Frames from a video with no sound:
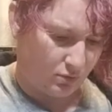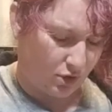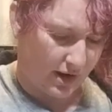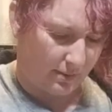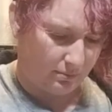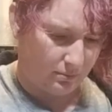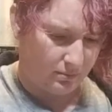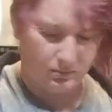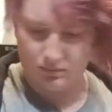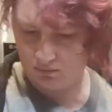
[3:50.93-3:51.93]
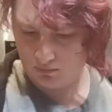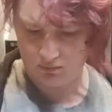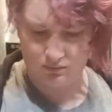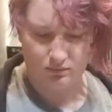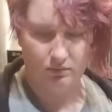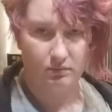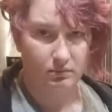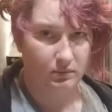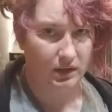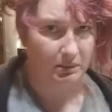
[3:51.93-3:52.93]
Crap.
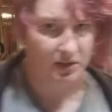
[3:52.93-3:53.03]
Give me a